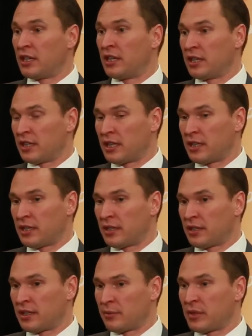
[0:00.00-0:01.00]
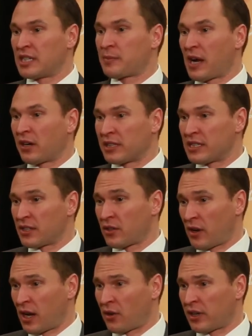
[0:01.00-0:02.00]
municipalities in
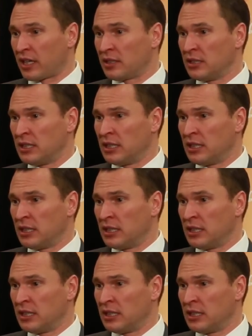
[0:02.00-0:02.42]
their area.